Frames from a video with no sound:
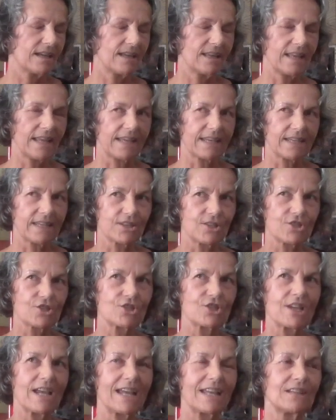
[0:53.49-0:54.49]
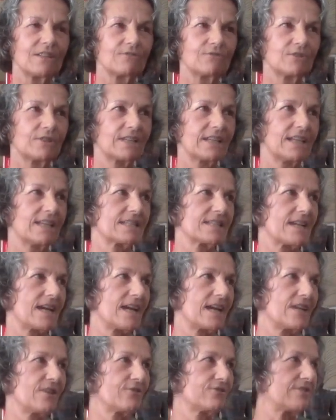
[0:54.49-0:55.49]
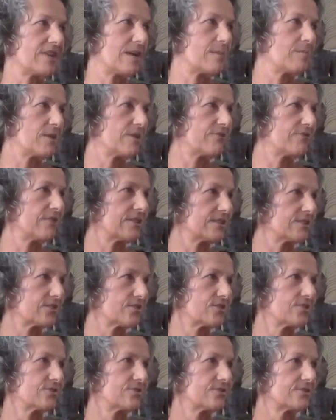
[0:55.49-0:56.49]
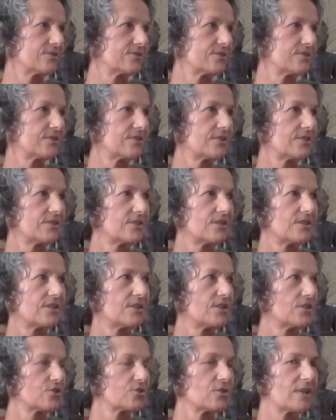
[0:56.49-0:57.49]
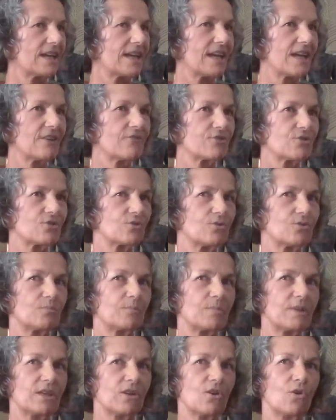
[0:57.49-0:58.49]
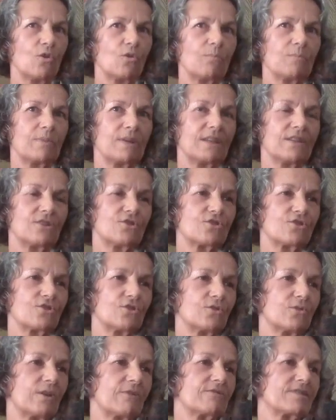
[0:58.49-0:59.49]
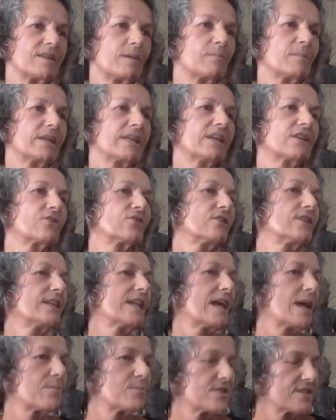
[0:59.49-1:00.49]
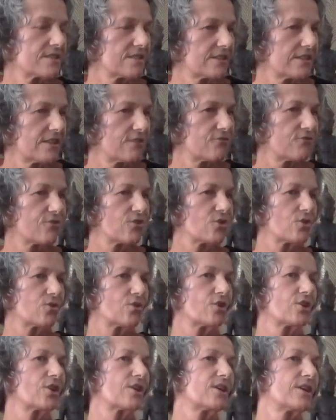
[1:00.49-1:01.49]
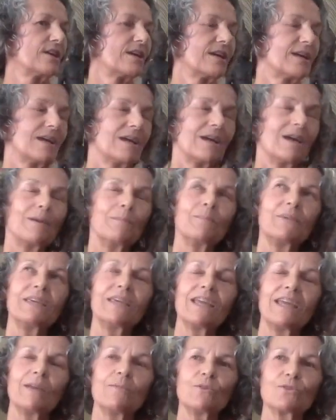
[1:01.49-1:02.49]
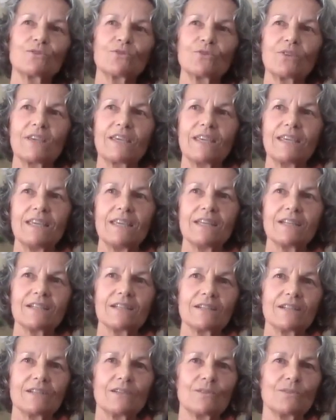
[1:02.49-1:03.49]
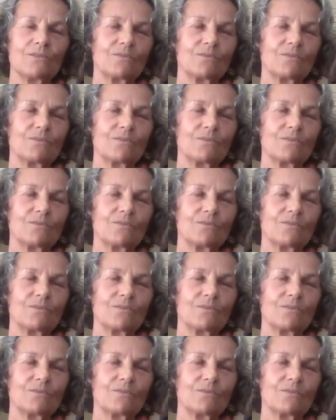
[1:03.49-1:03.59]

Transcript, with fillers: like a channel for the entire family field. So I have to be open to if somebody collapses on the floor, be able to hear